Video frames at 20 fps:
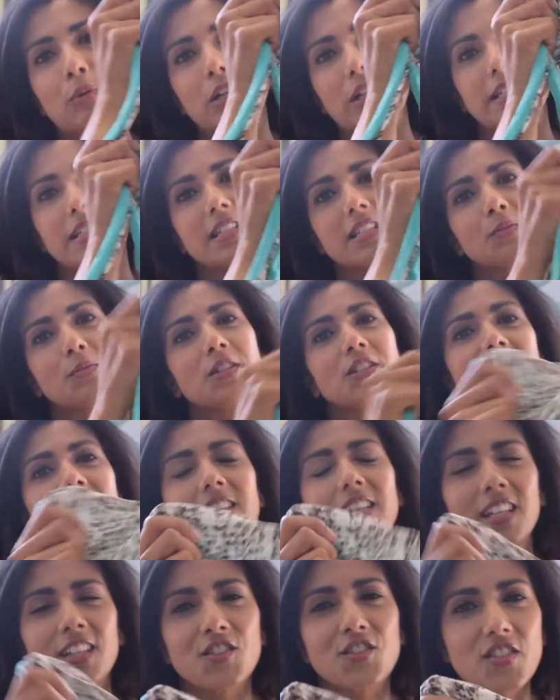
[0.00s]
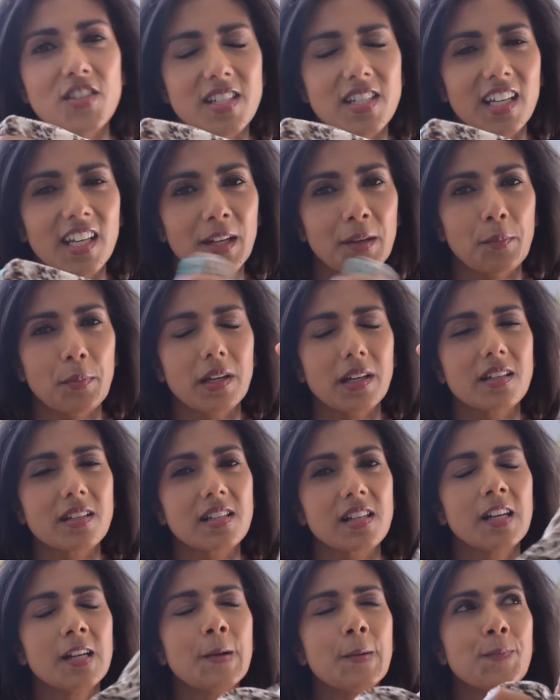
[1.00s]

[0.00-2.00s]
print, which is interesting because